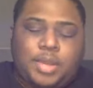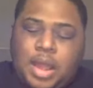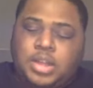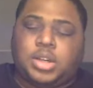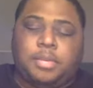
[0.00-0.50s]

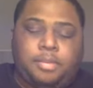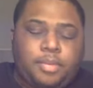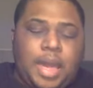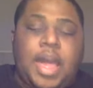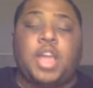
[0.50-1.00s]
actually
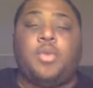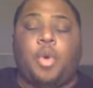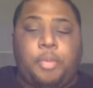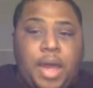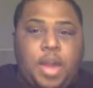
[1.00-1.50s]

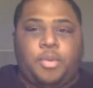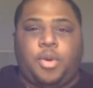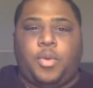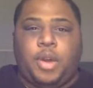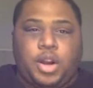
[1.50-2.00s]
annual
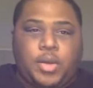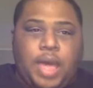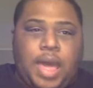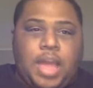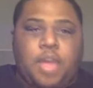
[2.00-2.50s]
payroll. We're gonna do
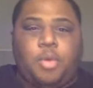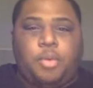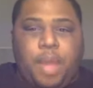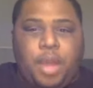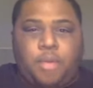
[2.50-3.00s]
the annual
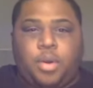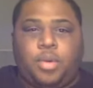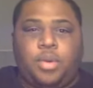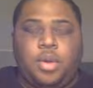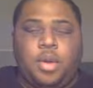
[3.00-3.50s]

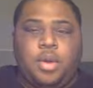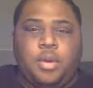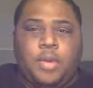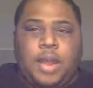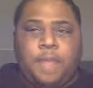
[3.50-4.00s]
payroll,
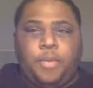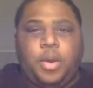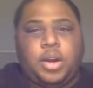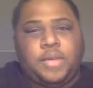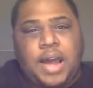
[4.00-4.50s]
right? We're
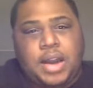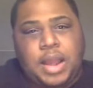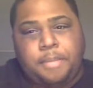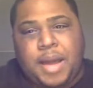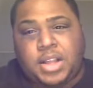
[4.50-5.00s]
gonna divide
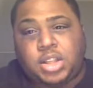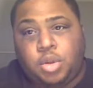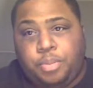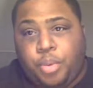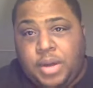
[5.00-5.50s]
that by
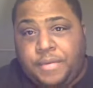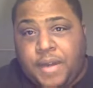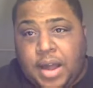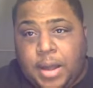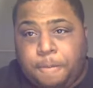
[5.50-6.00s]

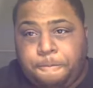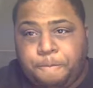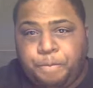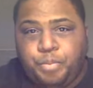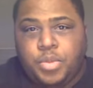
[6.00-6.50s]
2.5,
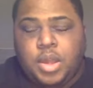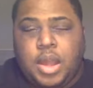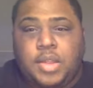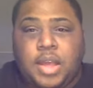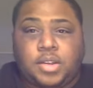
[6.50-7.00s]

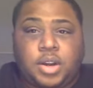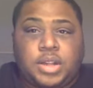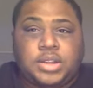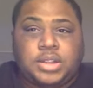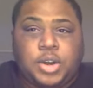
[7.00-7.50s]
and that's
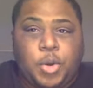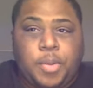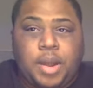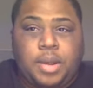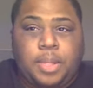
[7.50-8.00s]
gonna
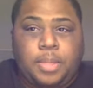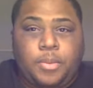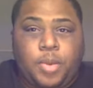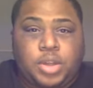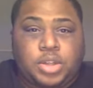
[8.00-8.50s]
determine
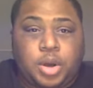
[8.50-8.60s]
what